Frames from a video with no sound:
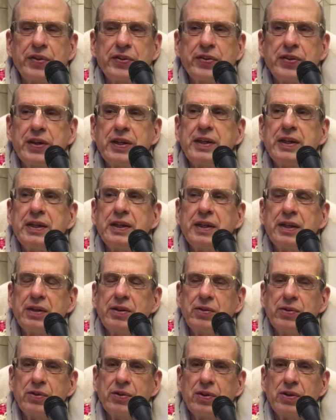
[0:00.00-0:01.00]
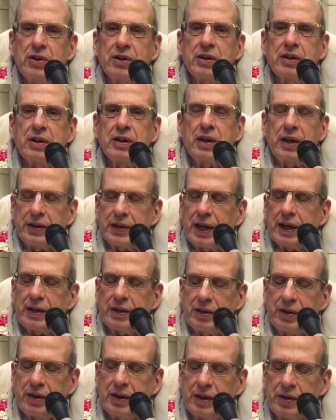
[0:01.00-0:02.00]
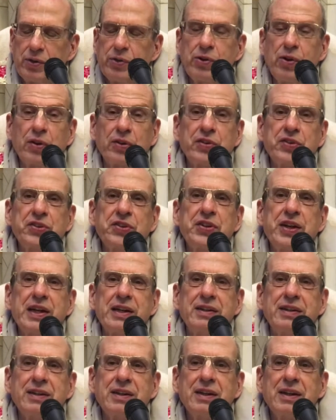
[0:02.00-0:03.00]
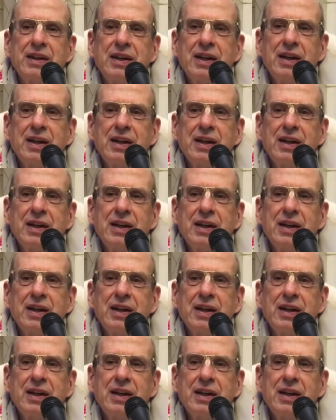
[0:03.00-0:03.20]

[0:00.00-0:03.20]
city in New York, not New York State,